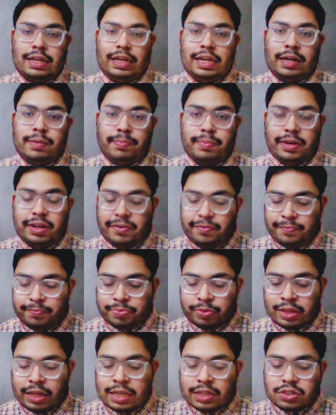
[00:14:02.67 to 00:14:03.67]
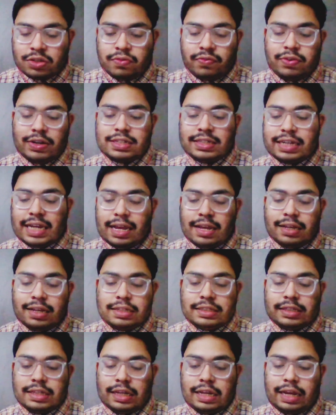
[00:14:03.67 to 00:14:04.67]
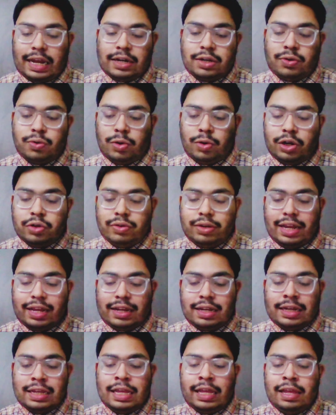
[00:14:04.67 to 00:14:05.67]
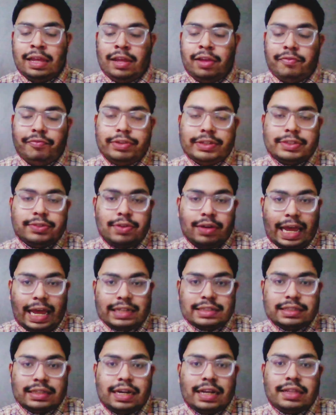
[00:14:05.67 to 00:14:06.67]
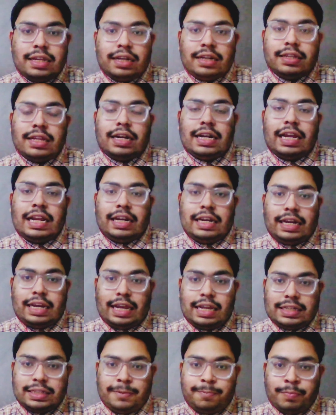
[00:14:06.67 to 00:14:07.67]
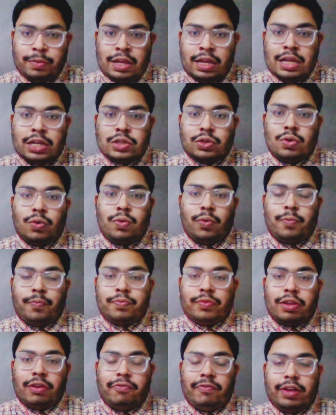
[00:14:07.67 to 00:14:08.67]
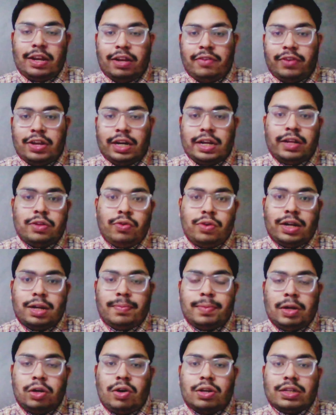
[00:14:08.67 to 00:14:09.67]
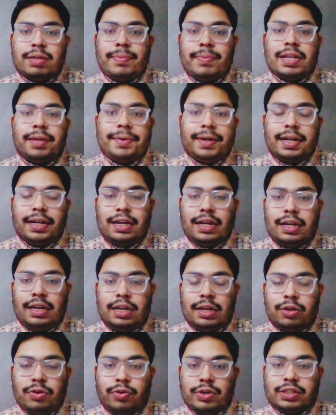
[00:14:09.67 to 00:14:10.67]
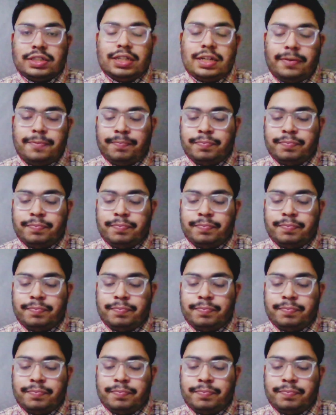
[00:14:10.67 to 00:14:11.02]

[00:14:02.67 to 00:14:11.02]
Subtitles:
in brief. So first I told you, like, visualize rather than analyze. So whenever you come across a mathematical question,